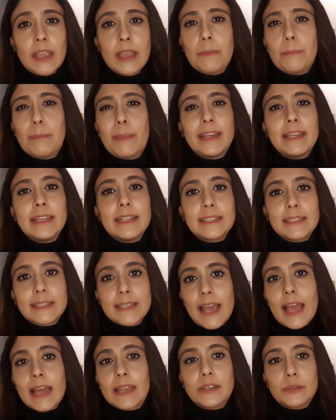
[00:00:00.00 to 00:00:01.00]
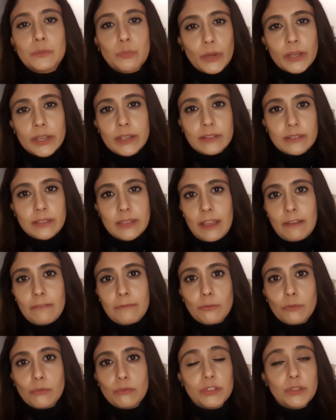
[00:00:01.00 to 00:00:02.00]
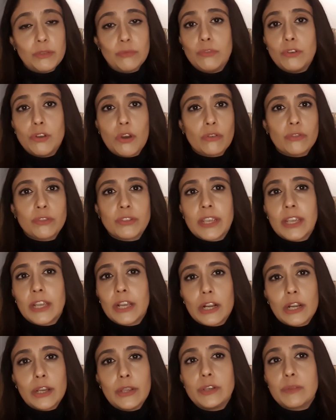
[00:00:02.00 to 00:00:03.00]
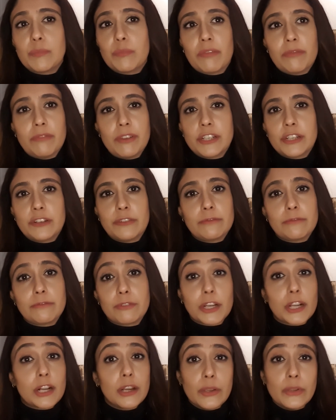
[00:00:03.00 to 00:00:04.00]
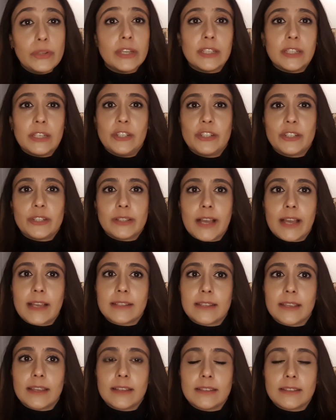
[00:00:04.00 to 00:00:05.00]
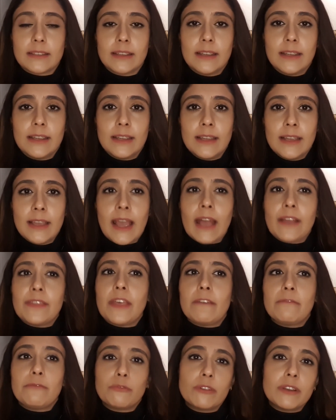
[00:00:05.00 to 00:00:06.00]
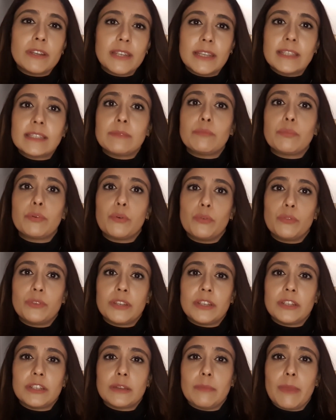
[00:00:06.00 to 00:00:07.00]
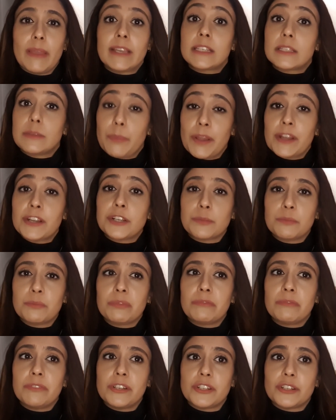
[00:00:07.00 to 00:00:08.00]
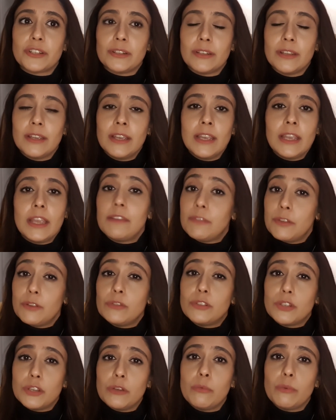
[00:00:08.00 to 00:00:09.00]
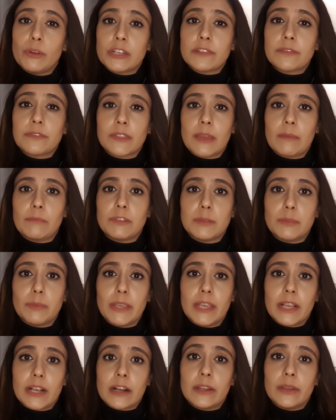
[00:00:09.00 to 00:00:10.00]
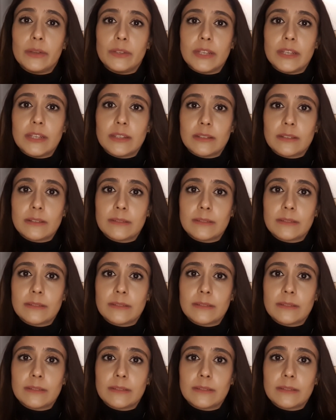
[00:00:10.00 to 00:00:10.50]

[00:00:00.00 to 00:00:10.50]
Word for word: Many standard wills, therefore, do not include a provision for including digital assets, and therefore it is important to make special provision if you do wish for them to be included.